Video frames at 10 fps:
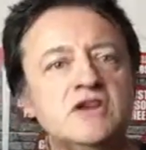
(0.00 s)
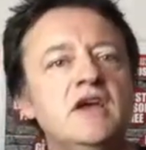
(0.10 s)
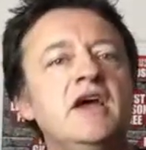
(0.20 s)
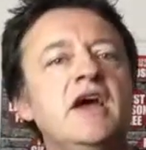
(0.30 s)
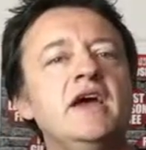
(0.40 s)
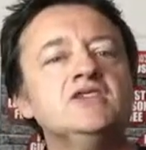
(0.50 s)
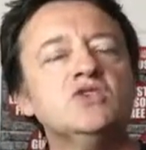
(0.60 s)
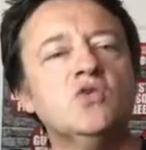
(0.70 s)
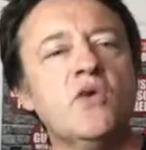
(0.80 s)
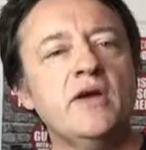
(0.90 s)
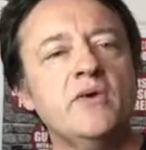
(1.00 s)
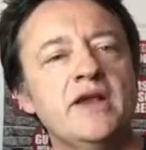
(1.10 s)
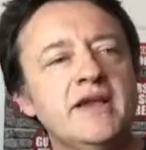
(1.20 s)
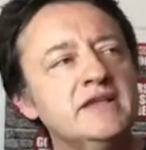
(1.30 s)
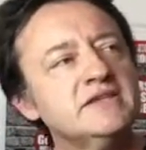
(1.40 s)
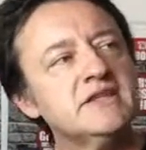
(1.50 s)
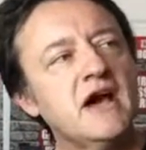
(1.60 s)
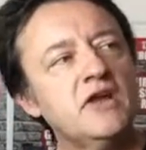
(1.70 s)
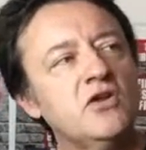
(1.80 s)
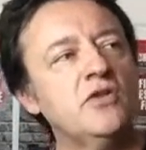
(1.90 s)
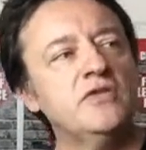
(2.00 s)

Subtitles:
And it's a great way to get started on